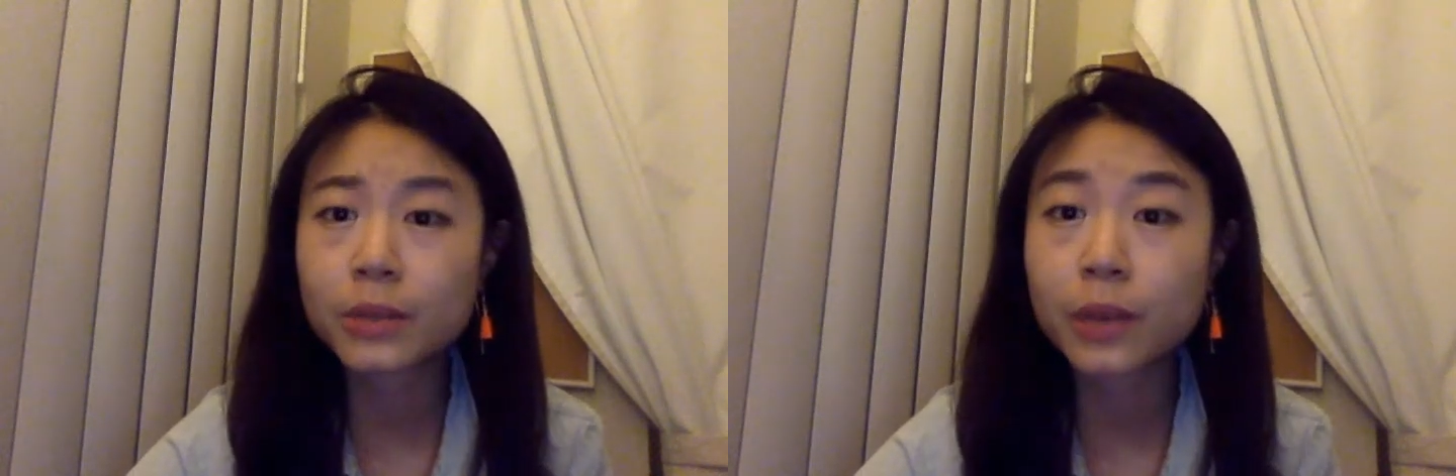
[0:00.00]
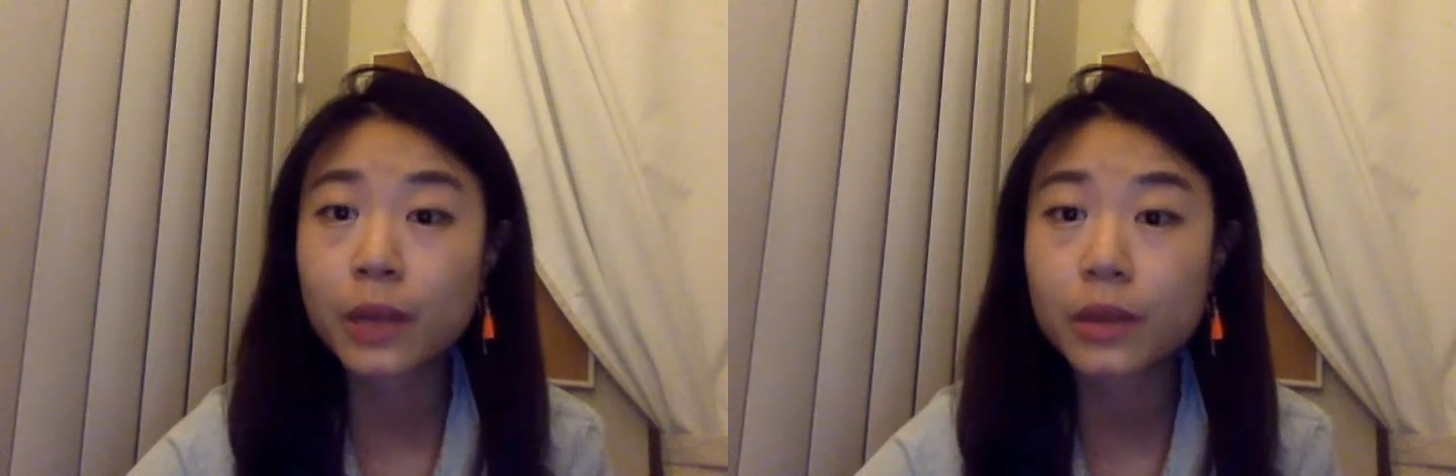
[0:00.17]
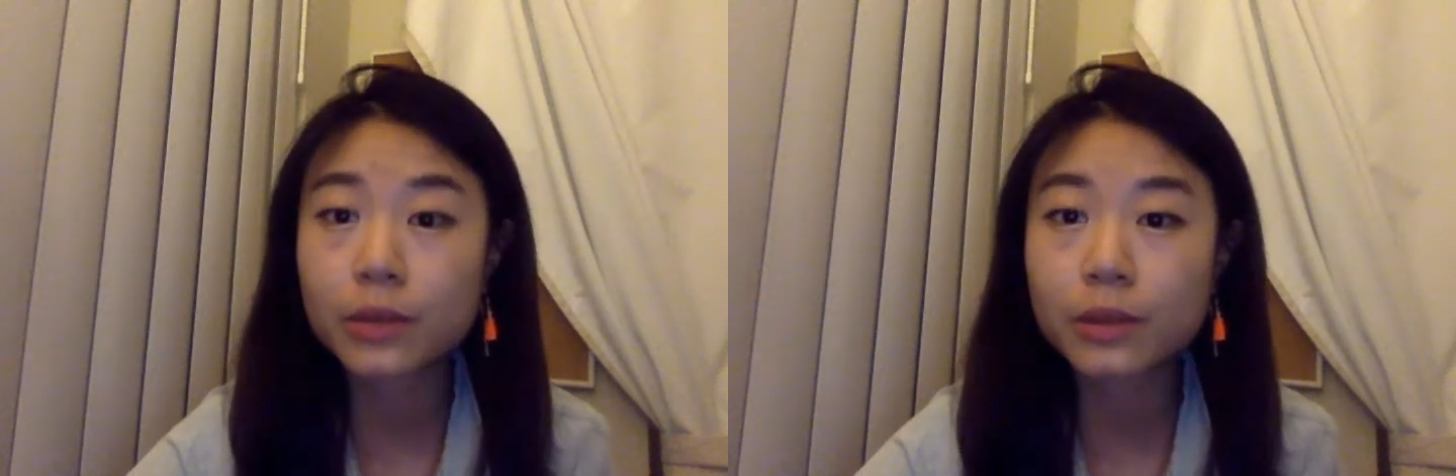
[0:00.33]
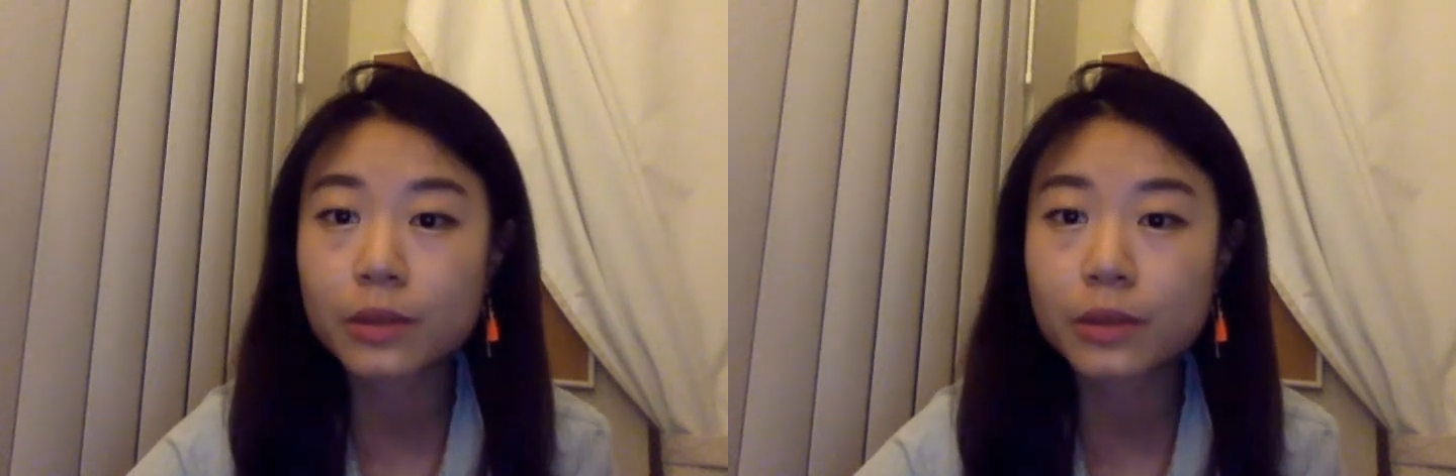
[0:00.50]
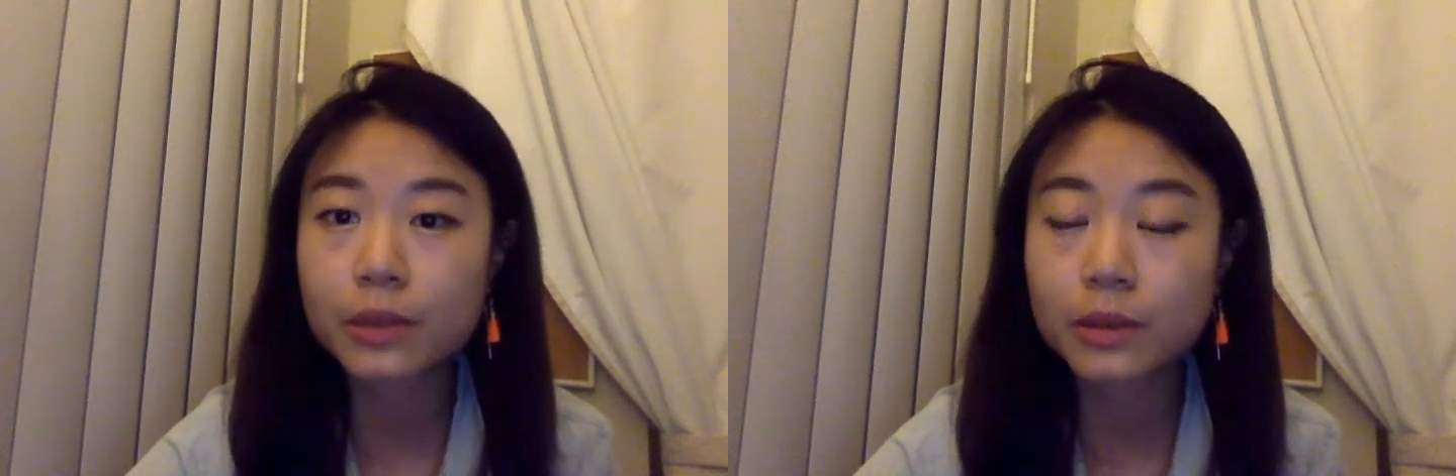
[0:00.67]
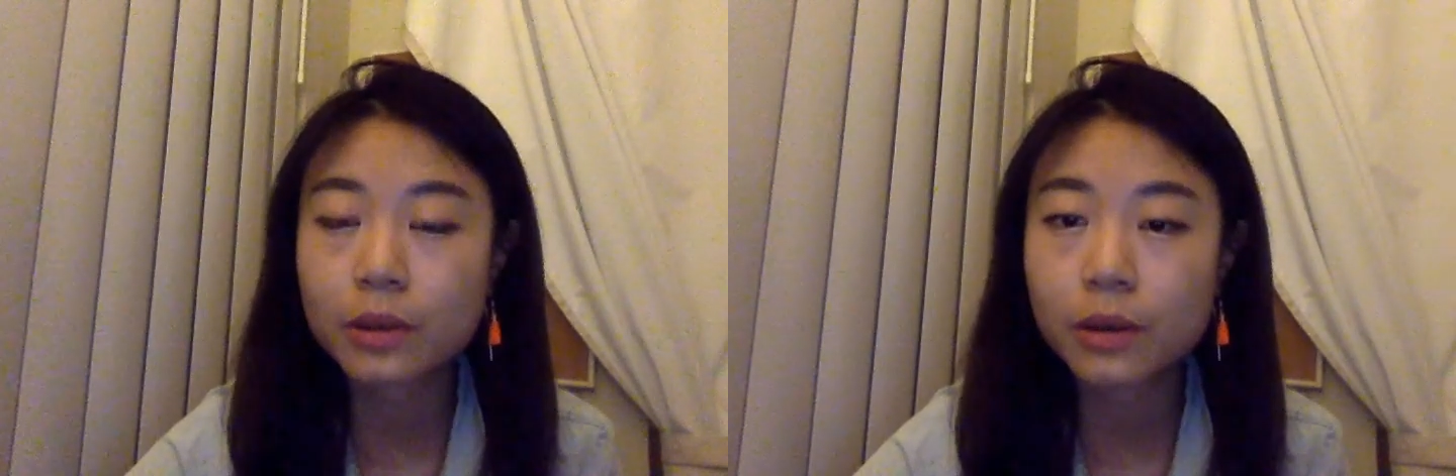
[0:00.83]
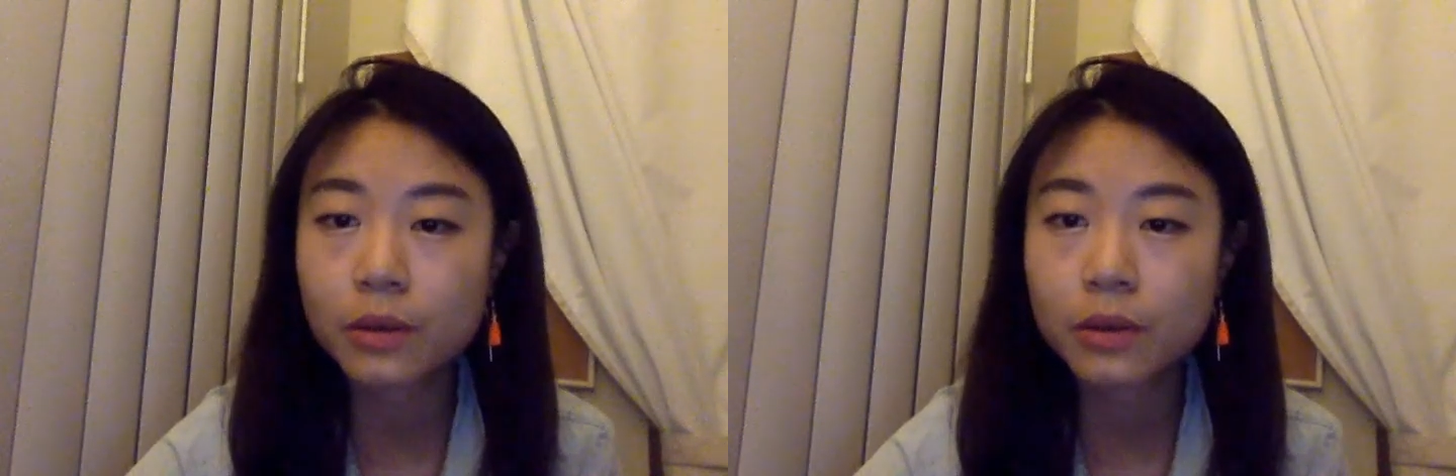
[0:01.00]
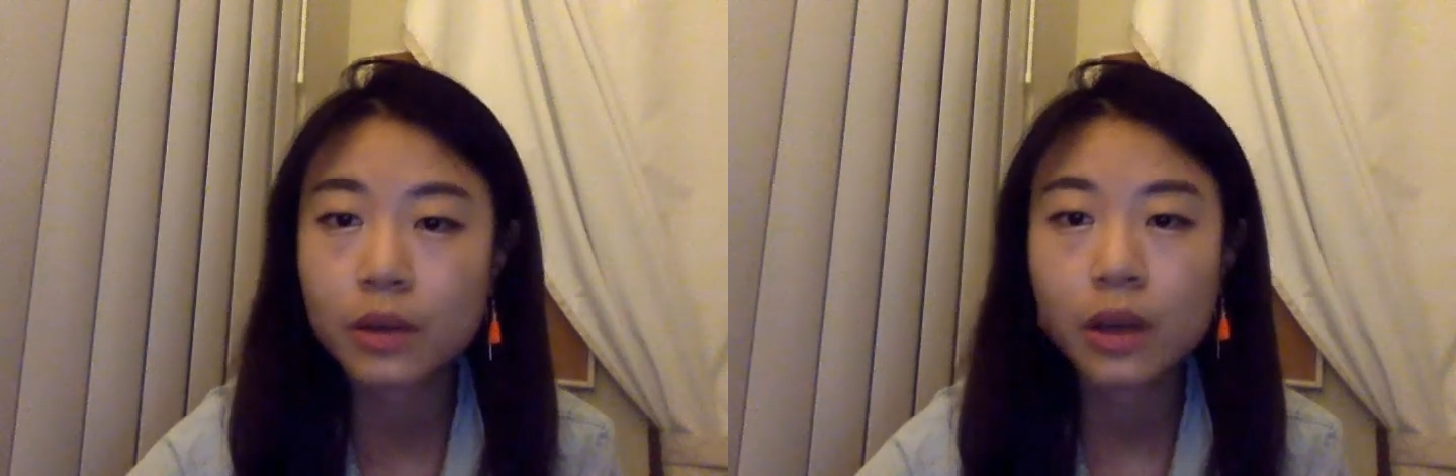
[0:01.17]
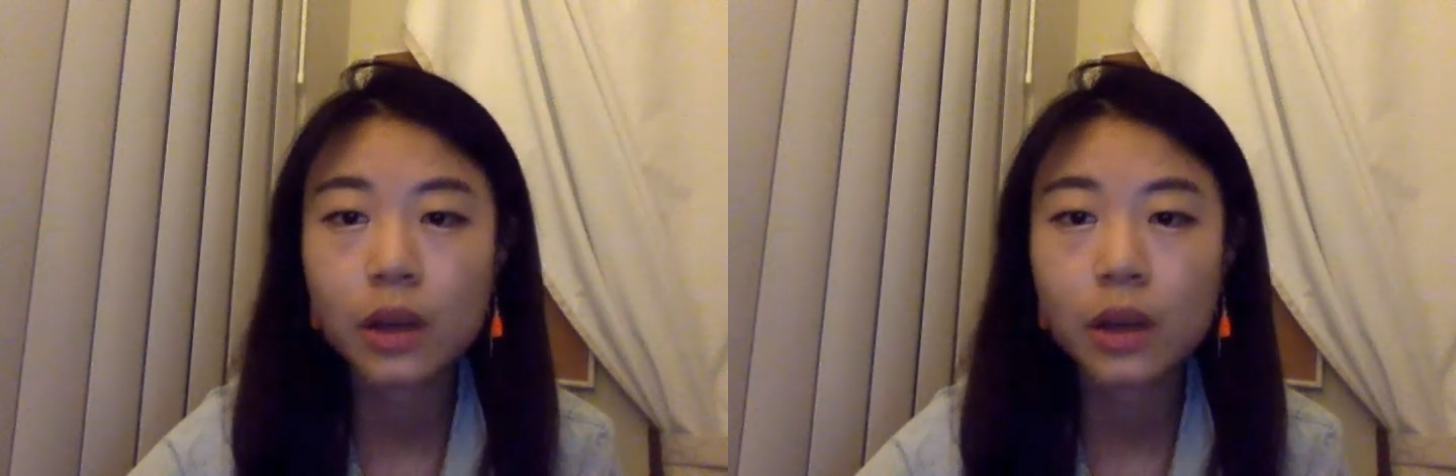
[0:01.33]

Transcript: why the story is being told